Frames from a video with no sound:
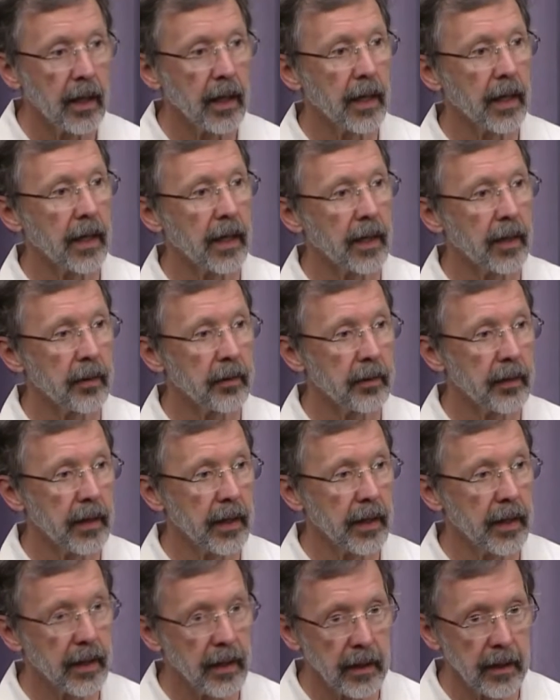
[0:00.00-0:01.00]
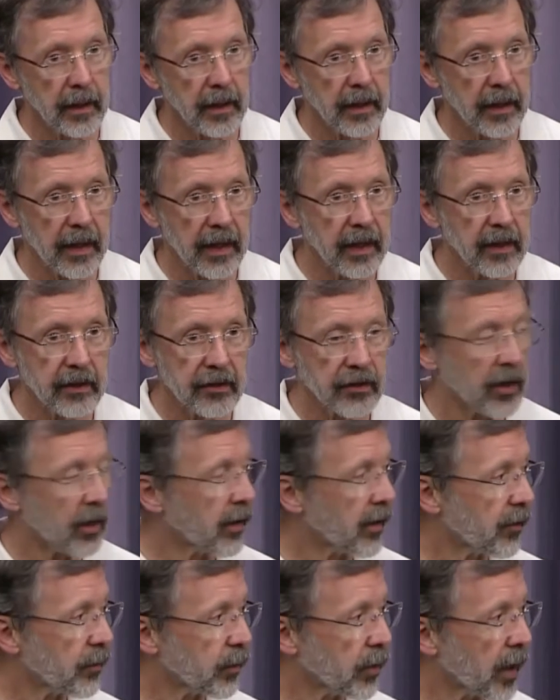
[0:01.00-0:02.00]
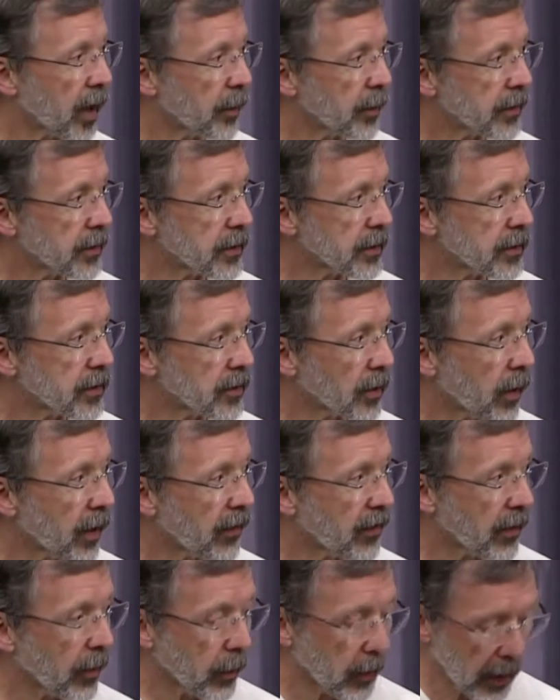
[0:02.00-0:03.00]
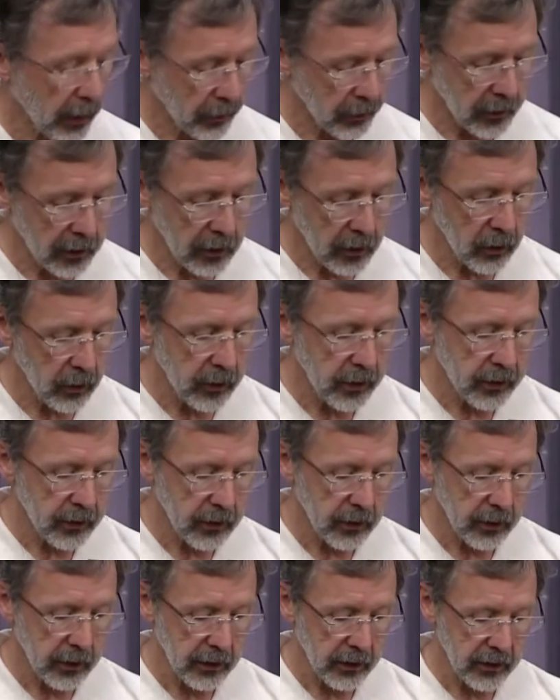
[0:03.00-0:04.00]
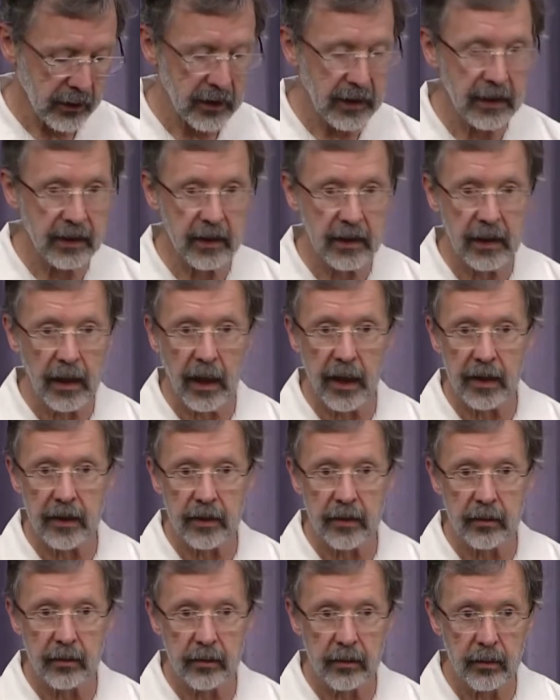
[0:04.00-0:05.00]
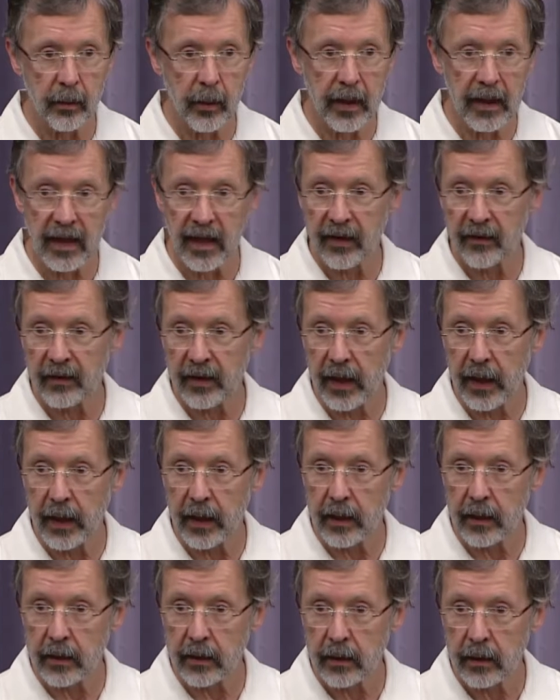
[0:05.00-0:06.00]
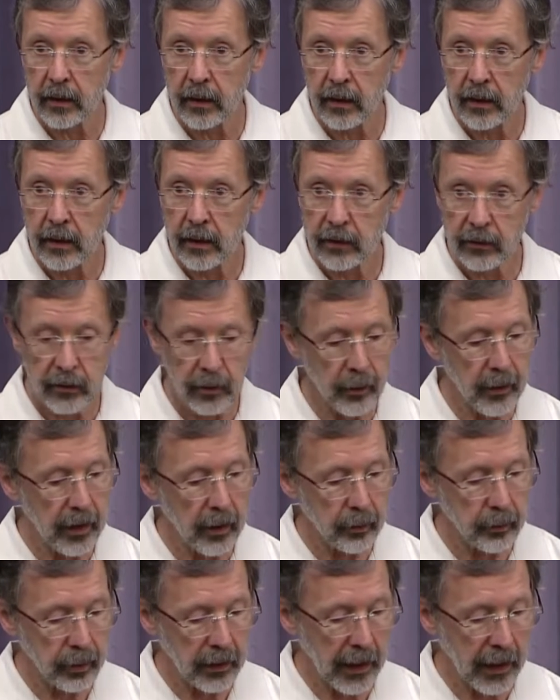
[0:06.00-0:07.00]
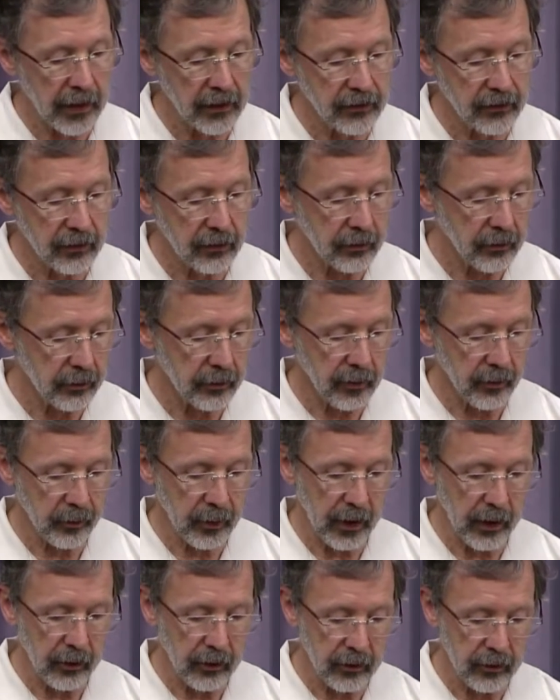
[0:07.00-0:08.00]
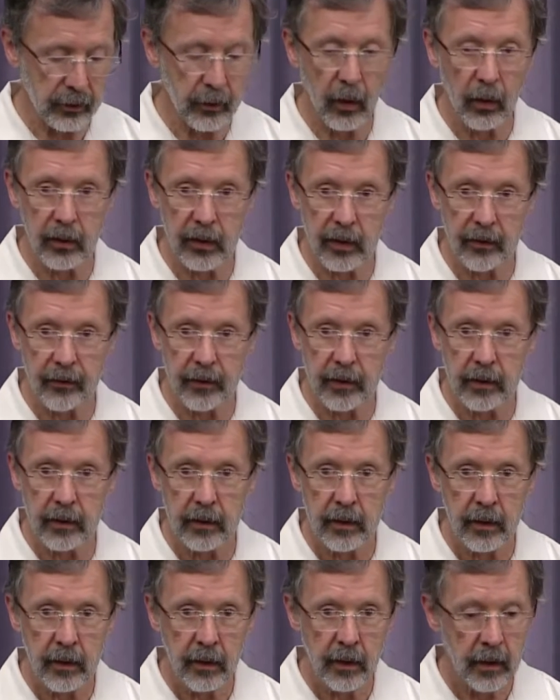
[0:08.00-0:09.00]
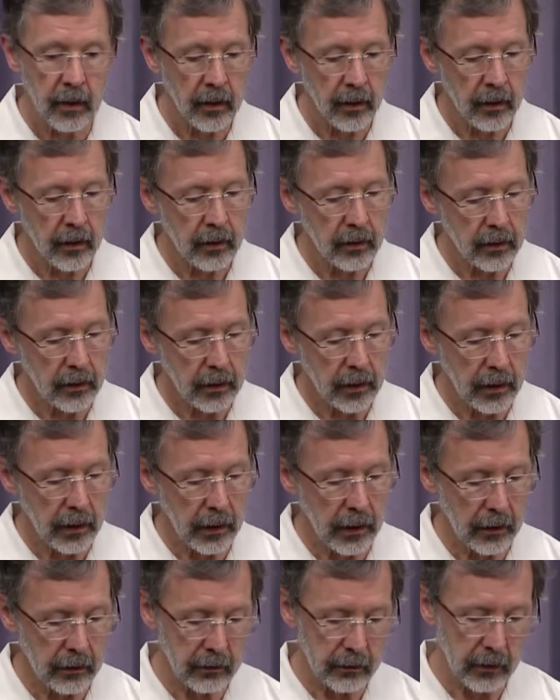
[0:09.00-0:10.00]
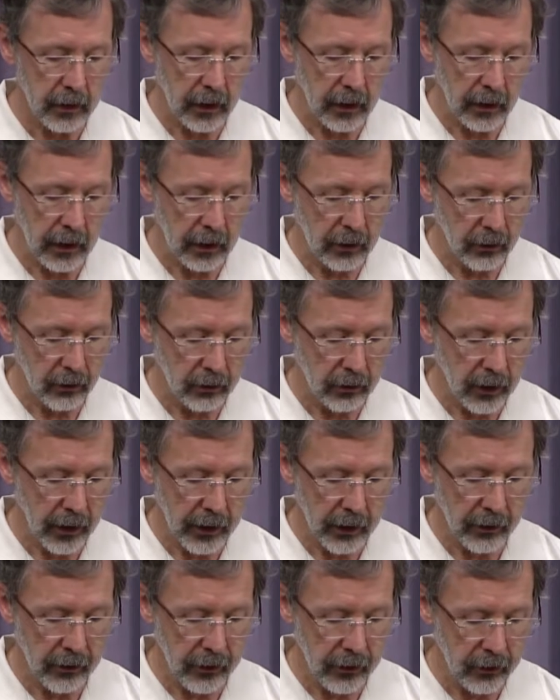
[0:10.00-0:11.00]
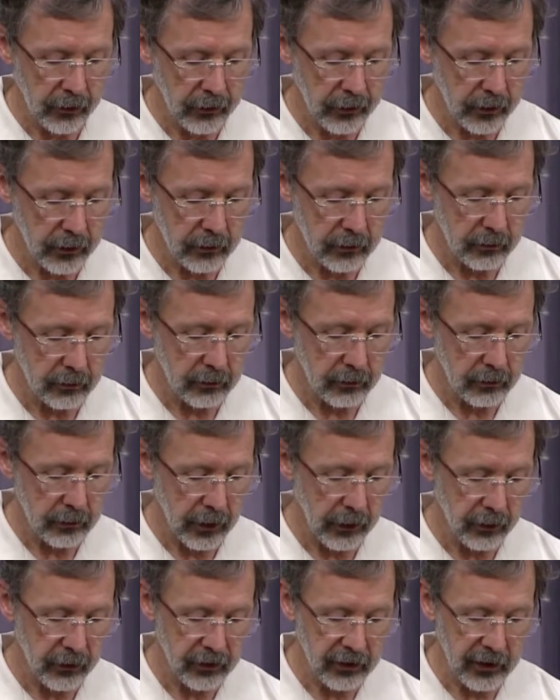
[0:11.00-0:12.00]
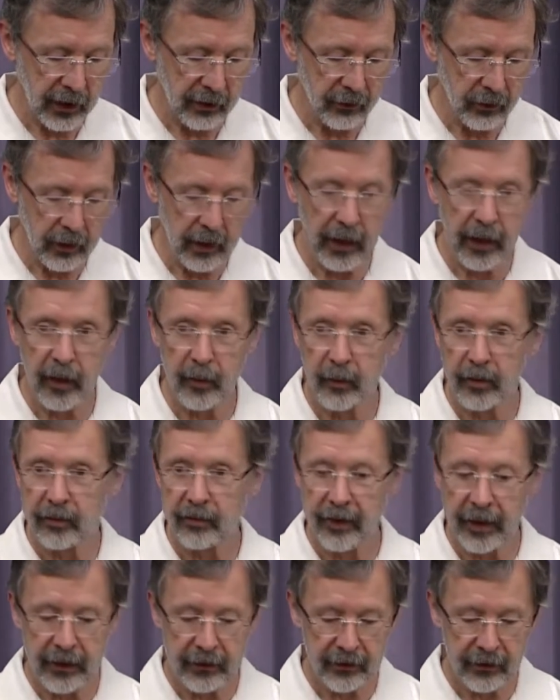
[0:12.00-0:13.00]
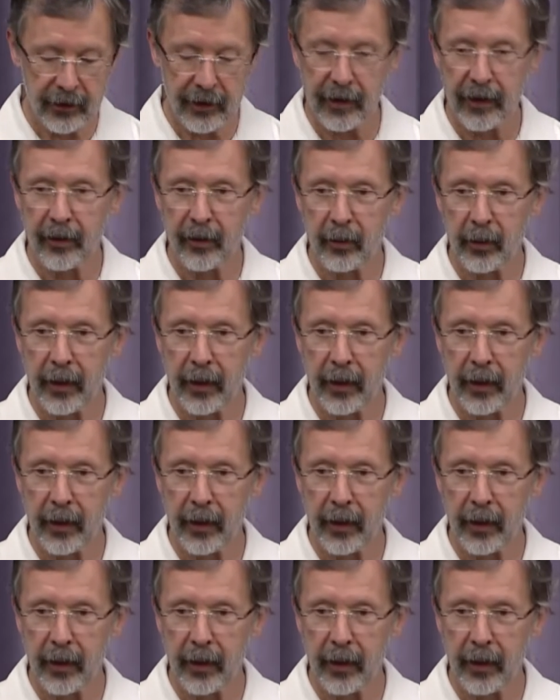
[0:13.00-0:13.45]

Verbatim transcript: Uh, and they didn't show enough promise, and so I thought what I would do is, is digitize my left hand. So I made a plaster of Paris mold of it, and I learned later that you should either shave your hand or put Vaseline on the